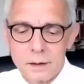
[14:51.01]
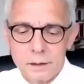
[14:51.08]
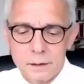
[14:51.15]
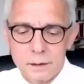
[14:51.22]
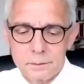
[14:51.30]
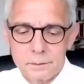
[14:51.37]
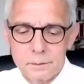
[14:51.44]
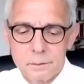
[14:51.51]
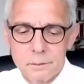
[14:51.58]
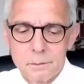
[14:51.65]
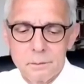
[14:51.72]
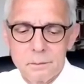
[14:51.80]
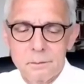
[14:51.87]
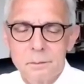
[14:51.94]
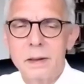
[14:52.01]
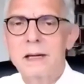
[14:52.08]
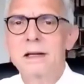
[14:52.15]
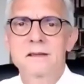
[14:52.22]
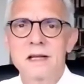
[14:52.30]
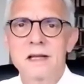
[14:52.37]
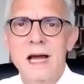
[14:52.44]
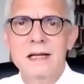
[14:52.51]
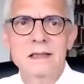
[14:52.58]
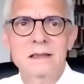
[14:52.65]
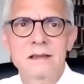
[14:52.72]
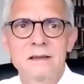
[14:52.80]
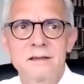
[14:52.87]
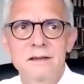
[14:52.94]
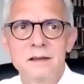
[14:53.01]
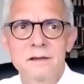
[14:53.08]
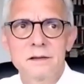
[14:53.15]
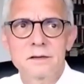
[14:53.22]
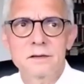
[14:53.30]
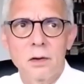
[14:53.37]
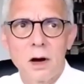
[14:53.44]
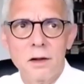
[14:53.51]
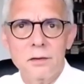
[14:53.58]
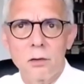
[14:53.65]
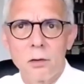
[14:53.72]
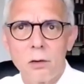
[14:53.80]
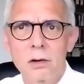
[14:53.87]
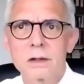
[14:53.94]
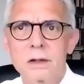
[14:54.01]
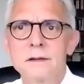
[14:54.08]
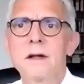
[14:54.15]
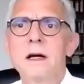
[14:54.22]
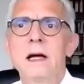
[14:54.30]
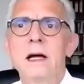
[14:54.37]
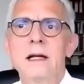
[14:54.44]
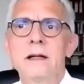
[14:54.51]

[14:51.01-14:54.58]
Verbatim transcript: um, metastatic diseases to other organs.